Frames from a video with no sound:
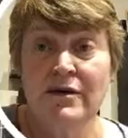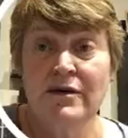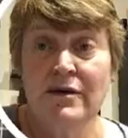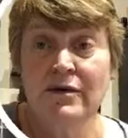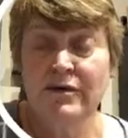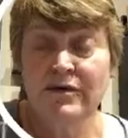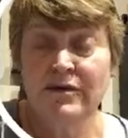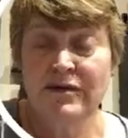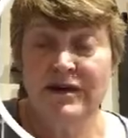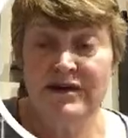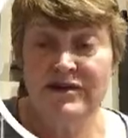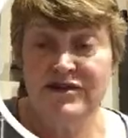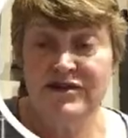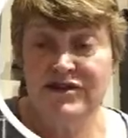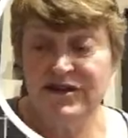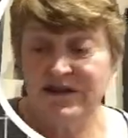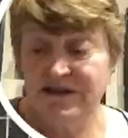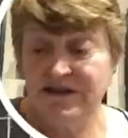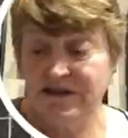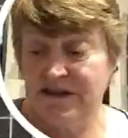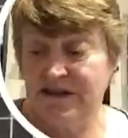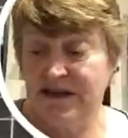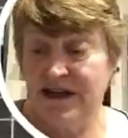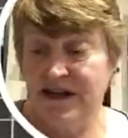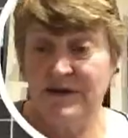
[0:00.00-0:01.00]
Oh, that's
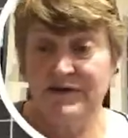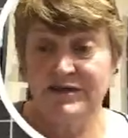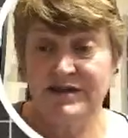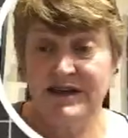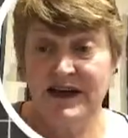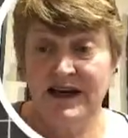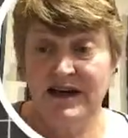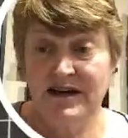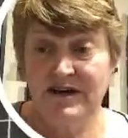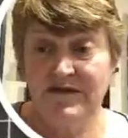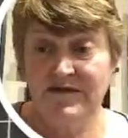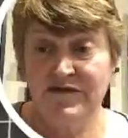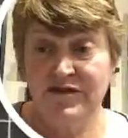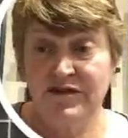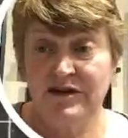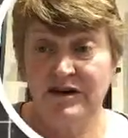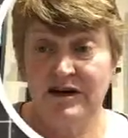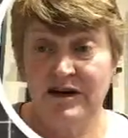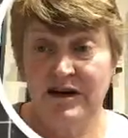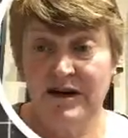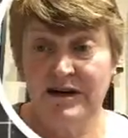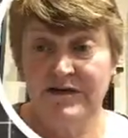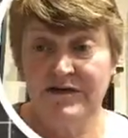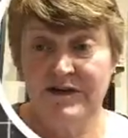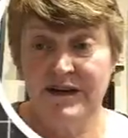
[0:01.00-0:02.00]
just now saying I've gone
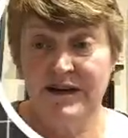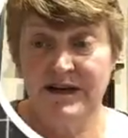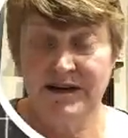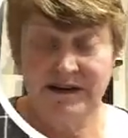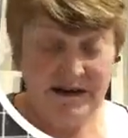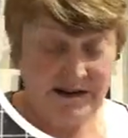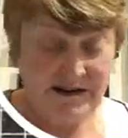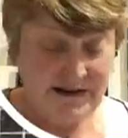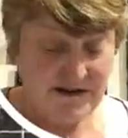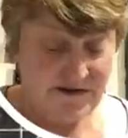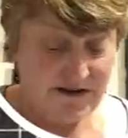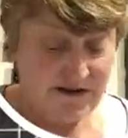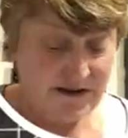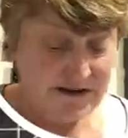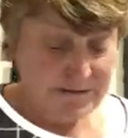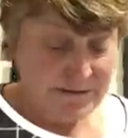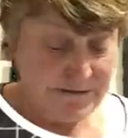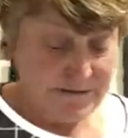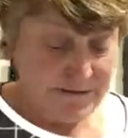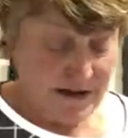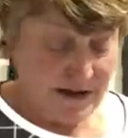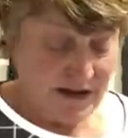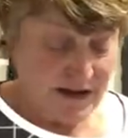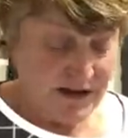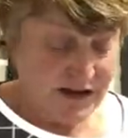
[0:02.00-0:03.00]
live. Yeah, that's fine.
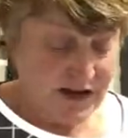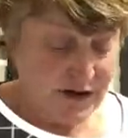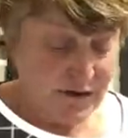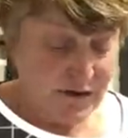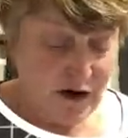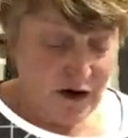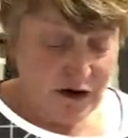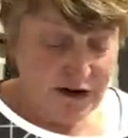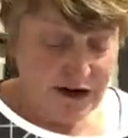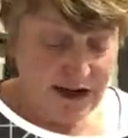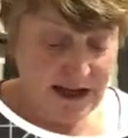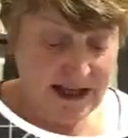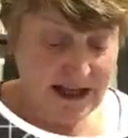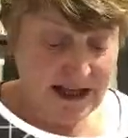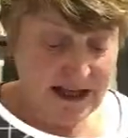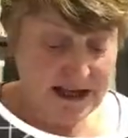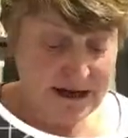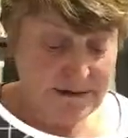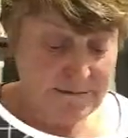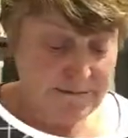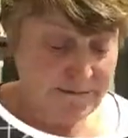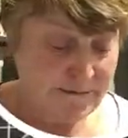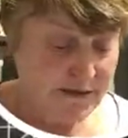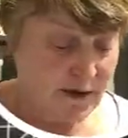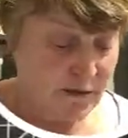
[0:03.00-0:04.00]
So on
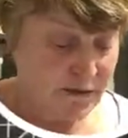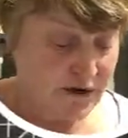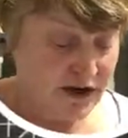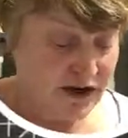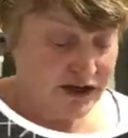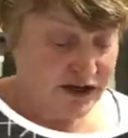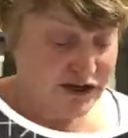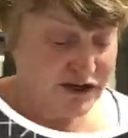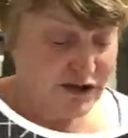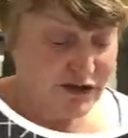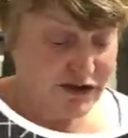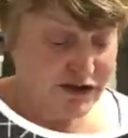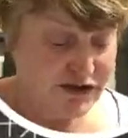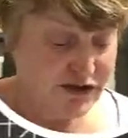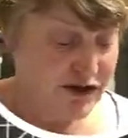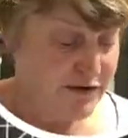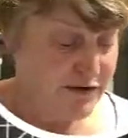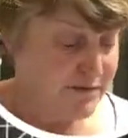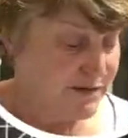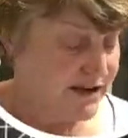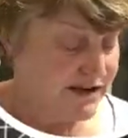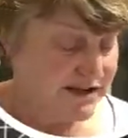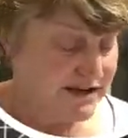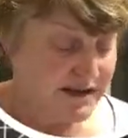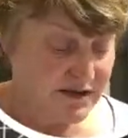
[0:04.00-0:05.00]
here, we're going to do two
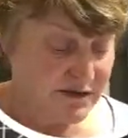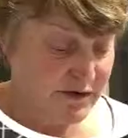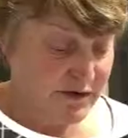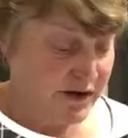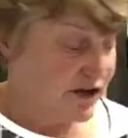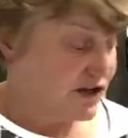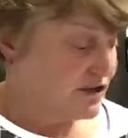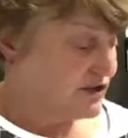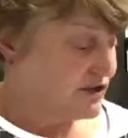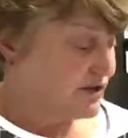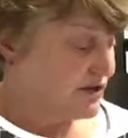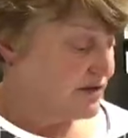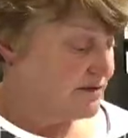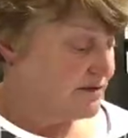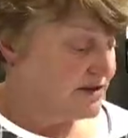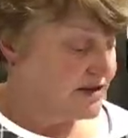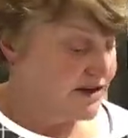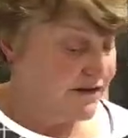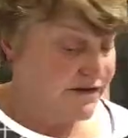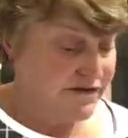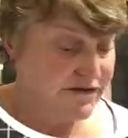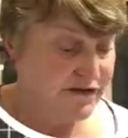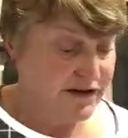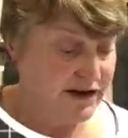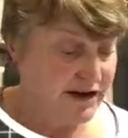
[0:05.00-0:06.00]
pieces. We're going to do them
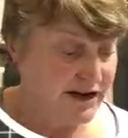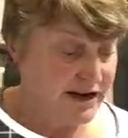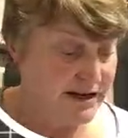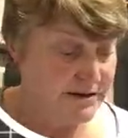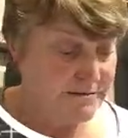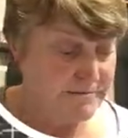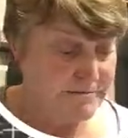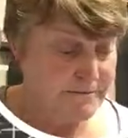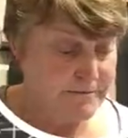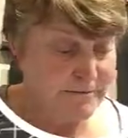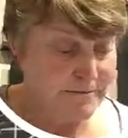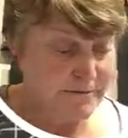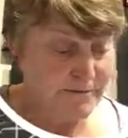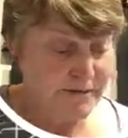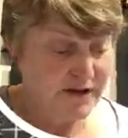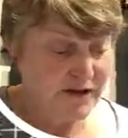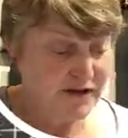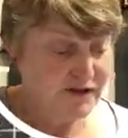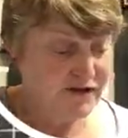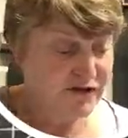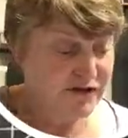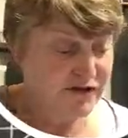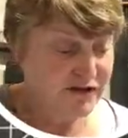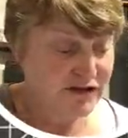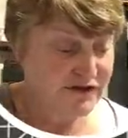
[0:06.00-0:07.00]
differently.
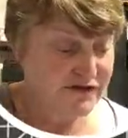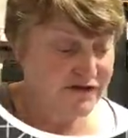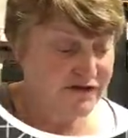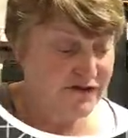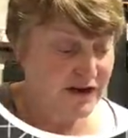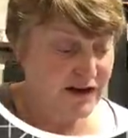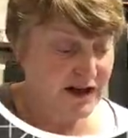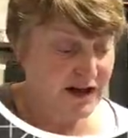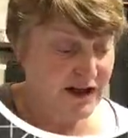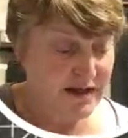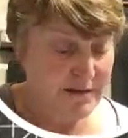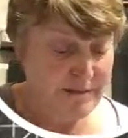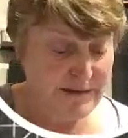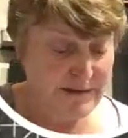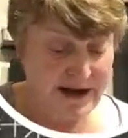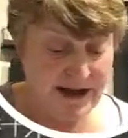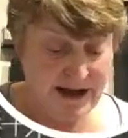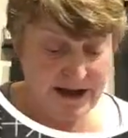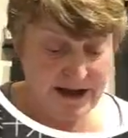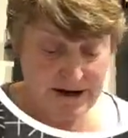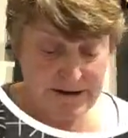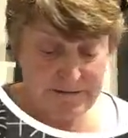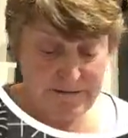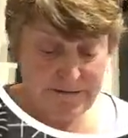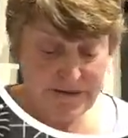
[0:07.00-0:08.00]
So you've got the front and the
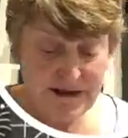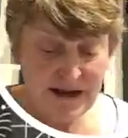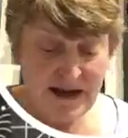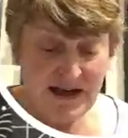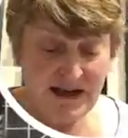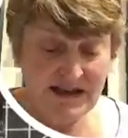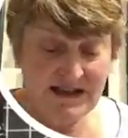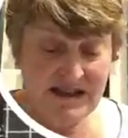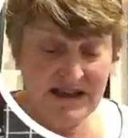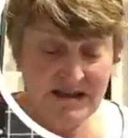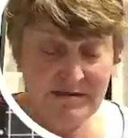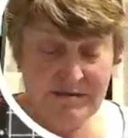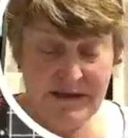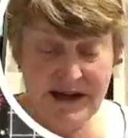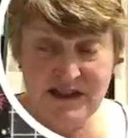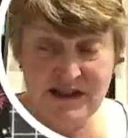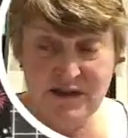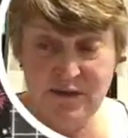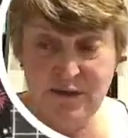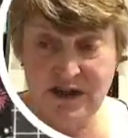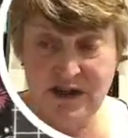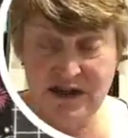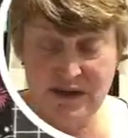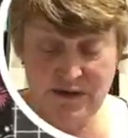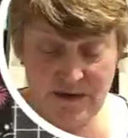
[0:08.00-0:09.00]
back. It doesn't matter
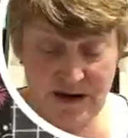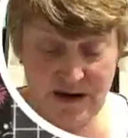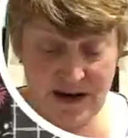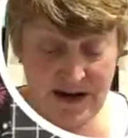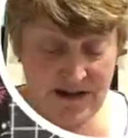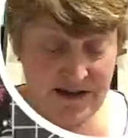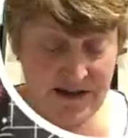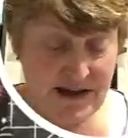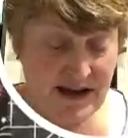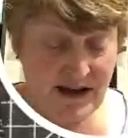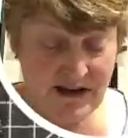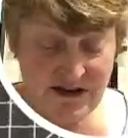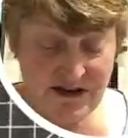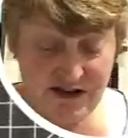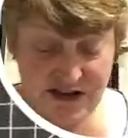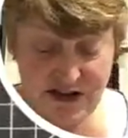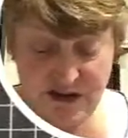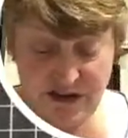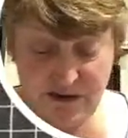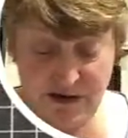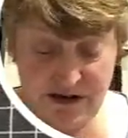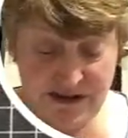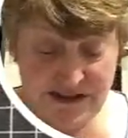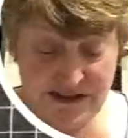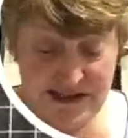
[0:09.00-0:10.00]
which way, they are
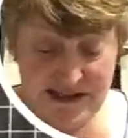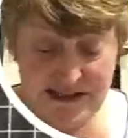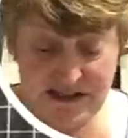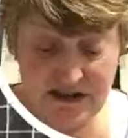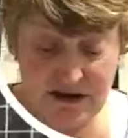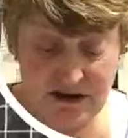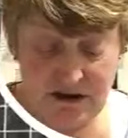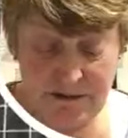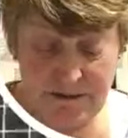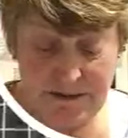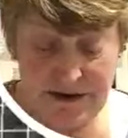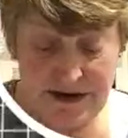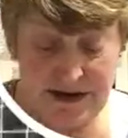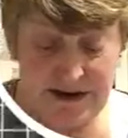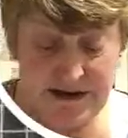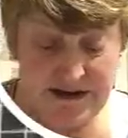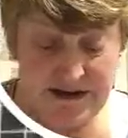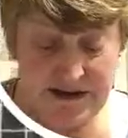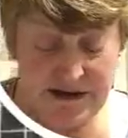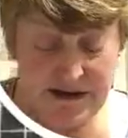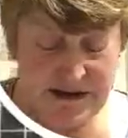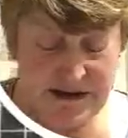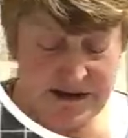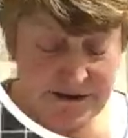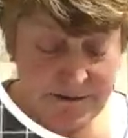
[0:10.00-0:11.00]
two identical
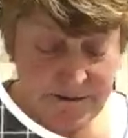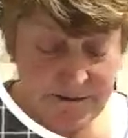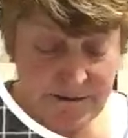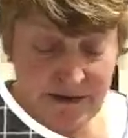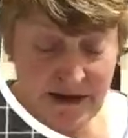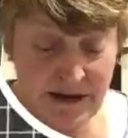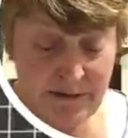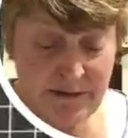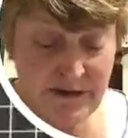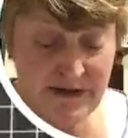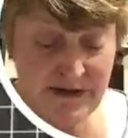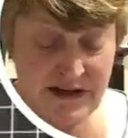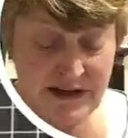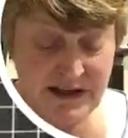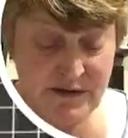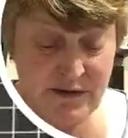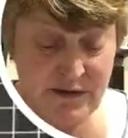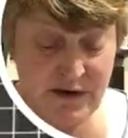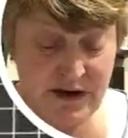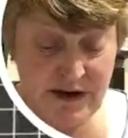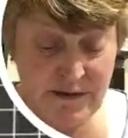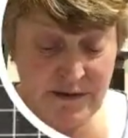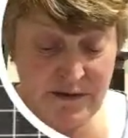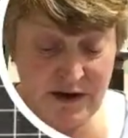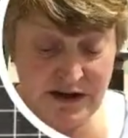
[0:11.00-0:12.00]
pieces. But this
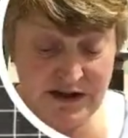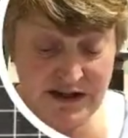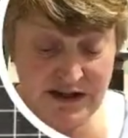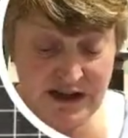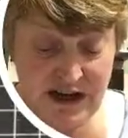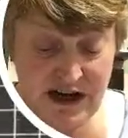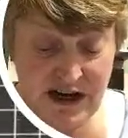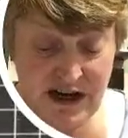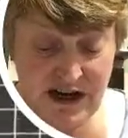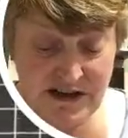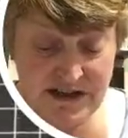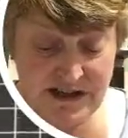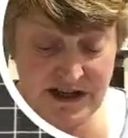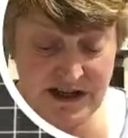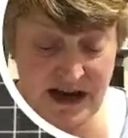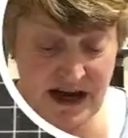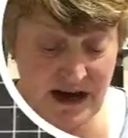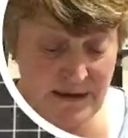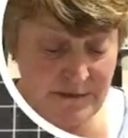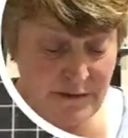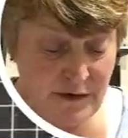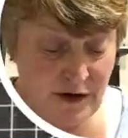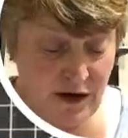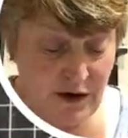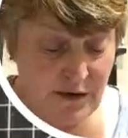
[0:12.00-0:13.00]
one I'm going to cut
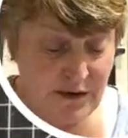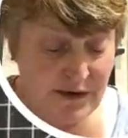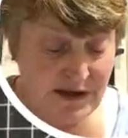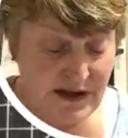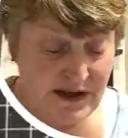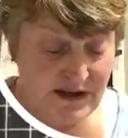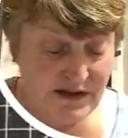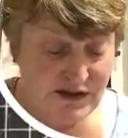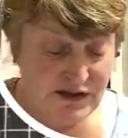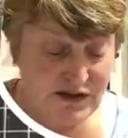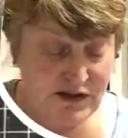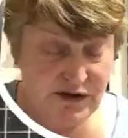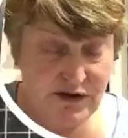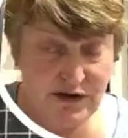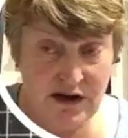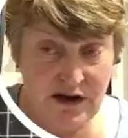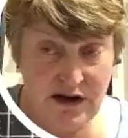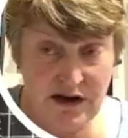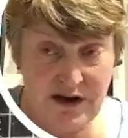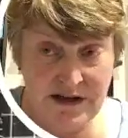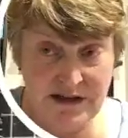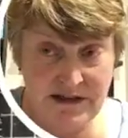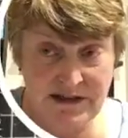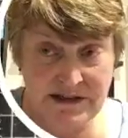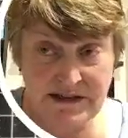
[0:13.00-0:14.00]
up on these two
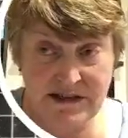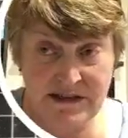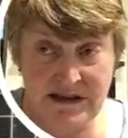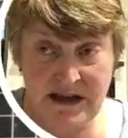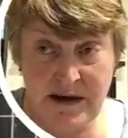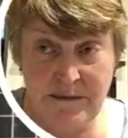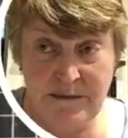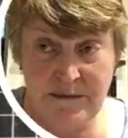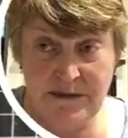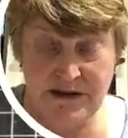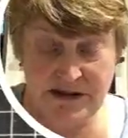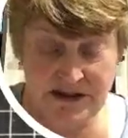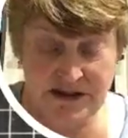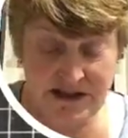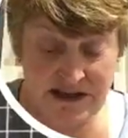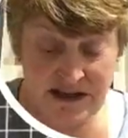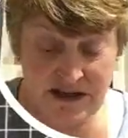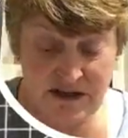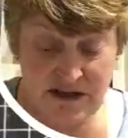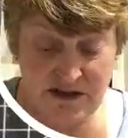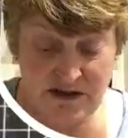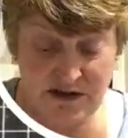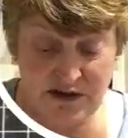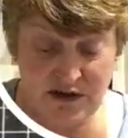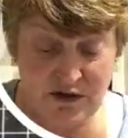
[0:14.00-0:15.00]
lines up
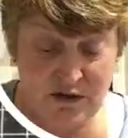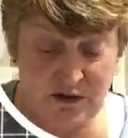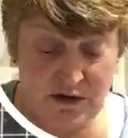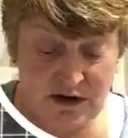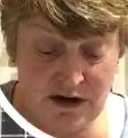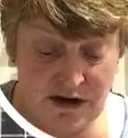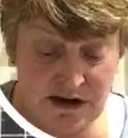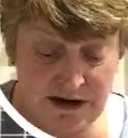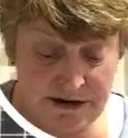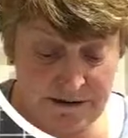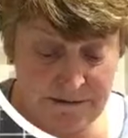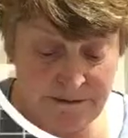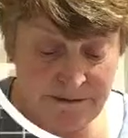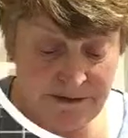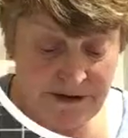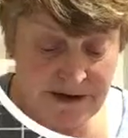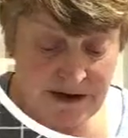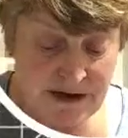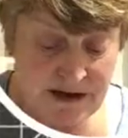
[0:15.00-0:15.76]
until the score line.